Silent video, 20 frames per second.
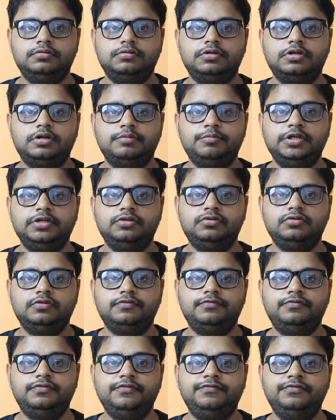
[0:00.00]
Coming to the
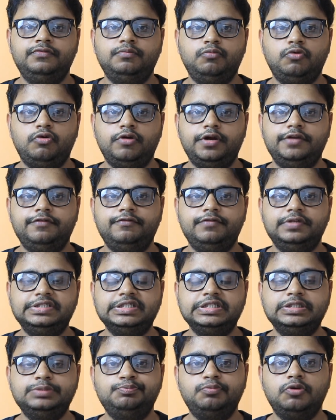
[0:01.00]
fifth point, which
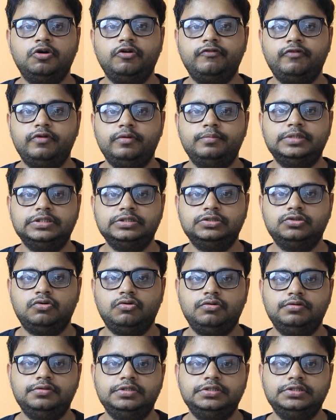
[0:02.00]
is performance
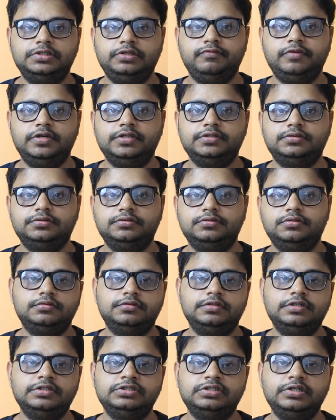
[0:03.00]
on this device.
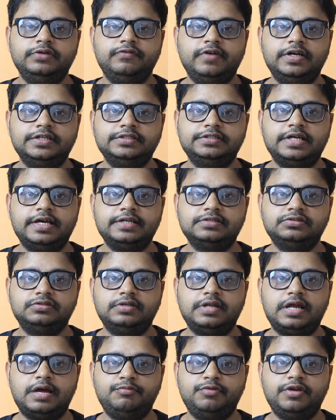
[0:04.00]
This device has
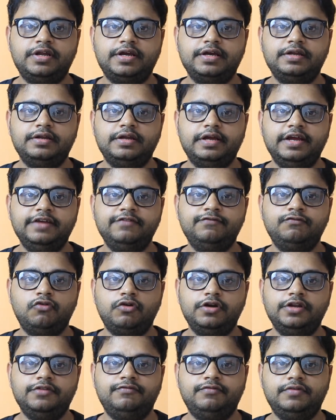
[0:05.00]
Snapdragon
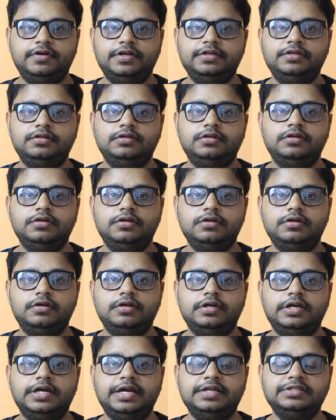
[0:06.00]
845
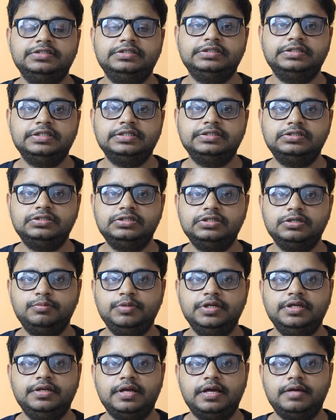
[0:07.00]
and
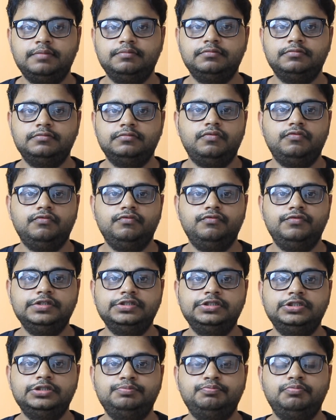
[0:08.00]
6GB RAM,
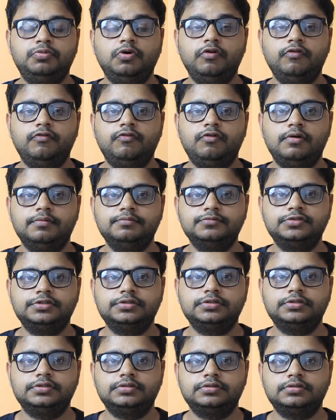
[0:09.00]
which
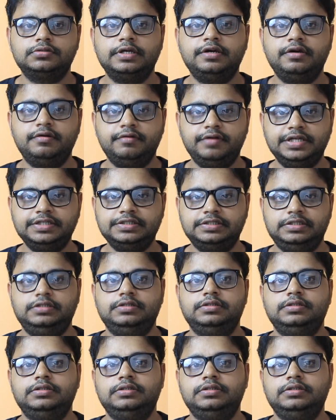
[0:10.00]
performs crazy.